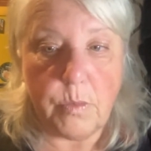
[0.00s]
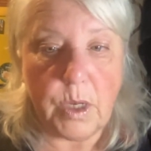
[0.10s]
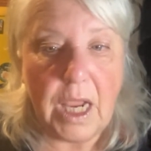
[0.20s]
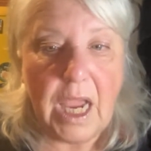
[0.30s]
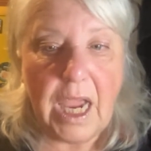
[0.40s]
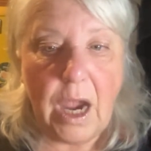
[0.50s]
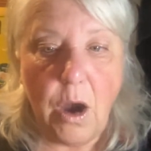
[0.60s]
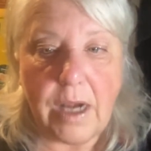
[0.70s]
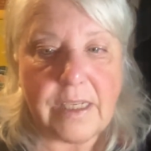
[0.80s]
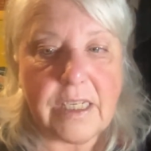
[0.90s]
But
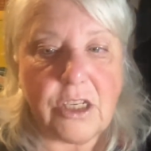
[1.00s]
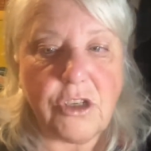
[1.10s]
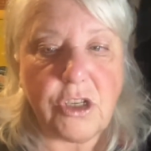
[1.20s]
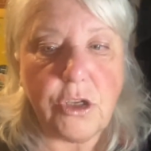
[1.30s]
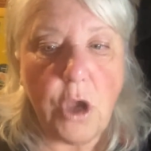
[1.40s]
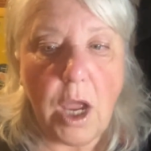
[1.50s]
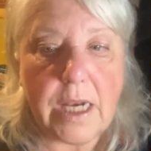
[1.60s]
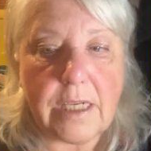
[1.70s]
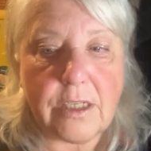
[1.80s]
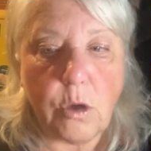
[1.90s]
honestly, it's just not
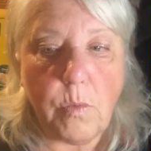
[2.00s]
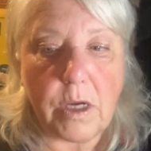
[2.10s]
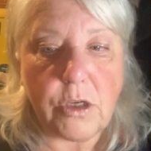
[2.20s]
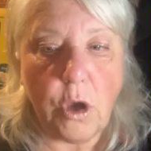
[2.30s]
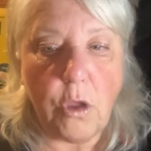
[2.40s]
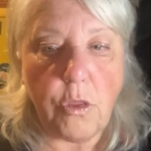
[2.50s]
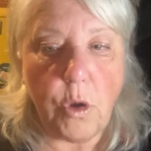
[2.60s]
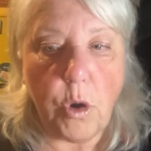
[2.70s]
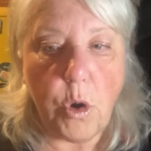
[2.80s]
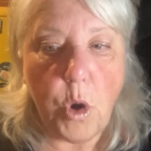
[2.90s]
so much on
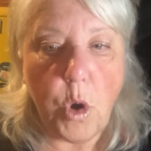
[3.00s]
the